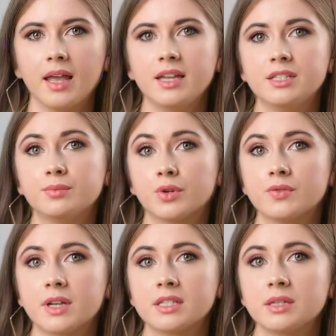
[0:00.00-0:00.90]
It
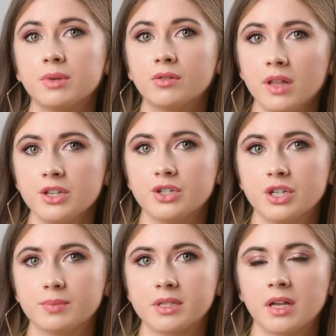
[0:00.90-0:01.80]
improves customer
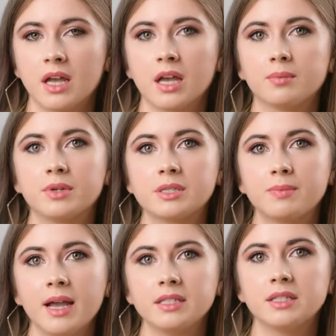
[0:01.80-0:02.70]
relationships,
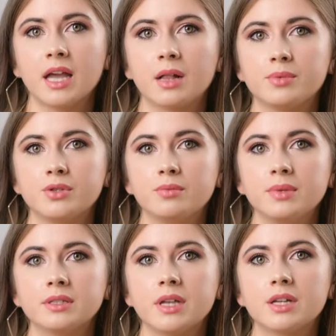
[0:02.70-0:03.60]
Prospecting helps you
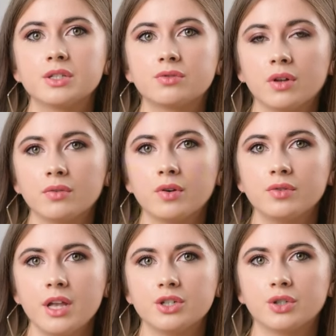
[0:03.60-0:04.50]
build a strong
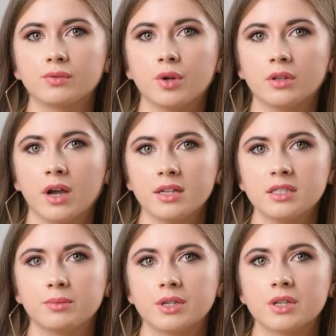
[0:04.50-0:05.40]
foundation of loyal
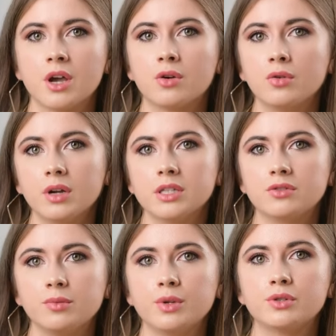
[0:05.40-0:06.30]
customers who
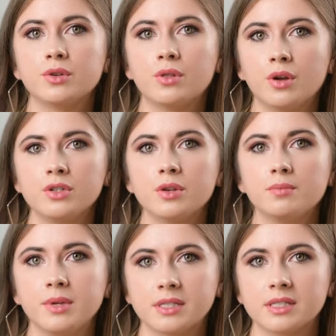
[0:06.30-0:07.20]
contribute to
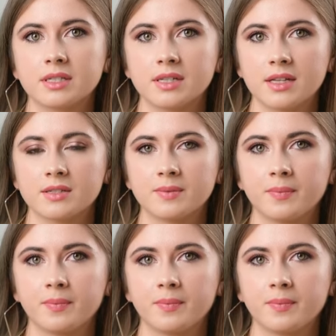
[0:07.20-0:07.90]
long-term business success.